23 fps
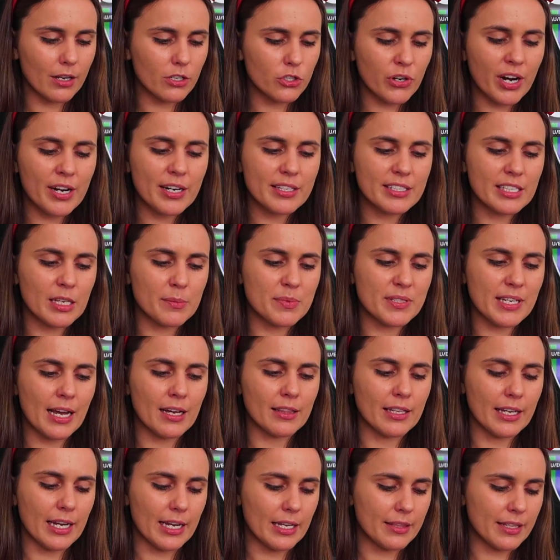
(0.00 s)
Trainer Tips
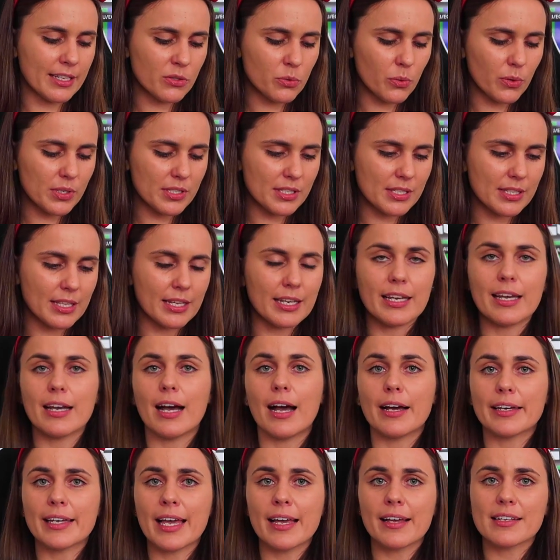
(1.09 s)
LE. This was the
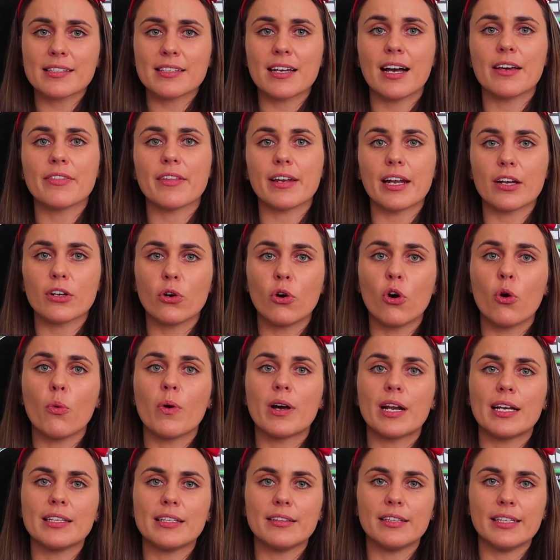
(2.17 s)
Kangaskhan that I caught
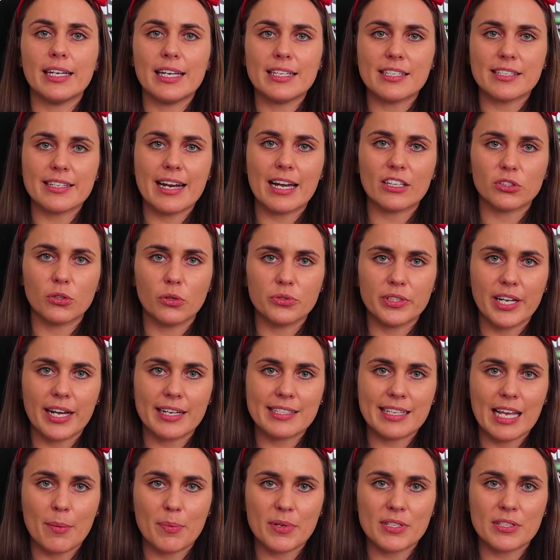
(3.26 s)
when I did the International
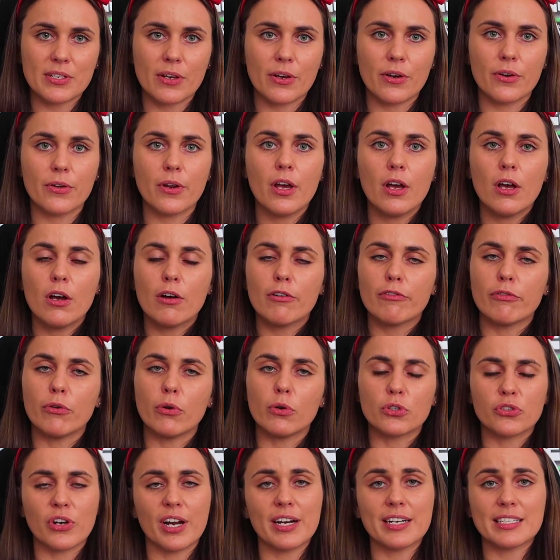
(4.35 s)
Dex episode
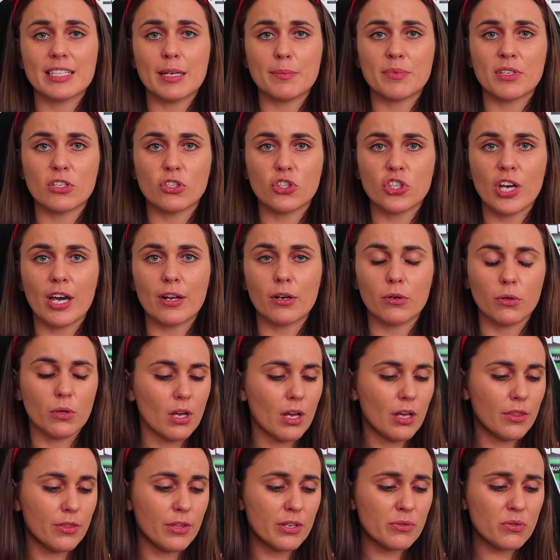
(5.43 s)
for Trainer Tips' channel.
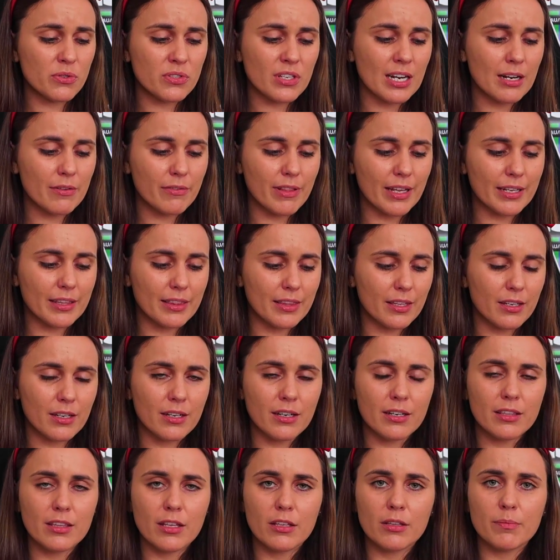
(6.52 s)
This was kind of like
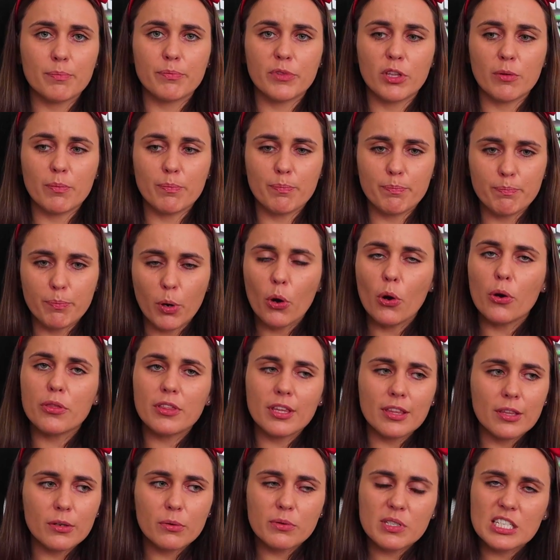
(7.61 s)
the birth,
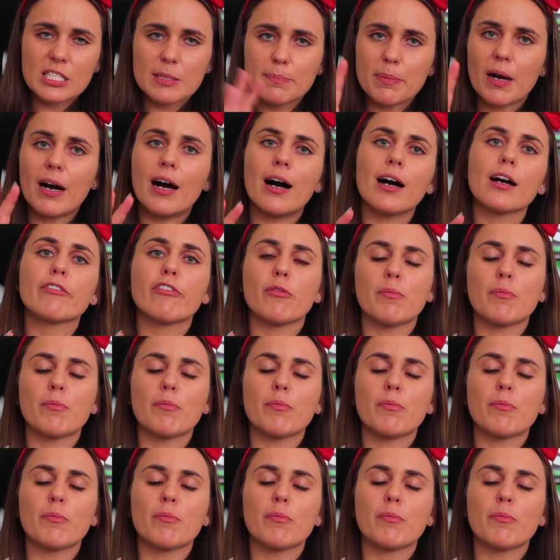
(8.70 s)
the little spark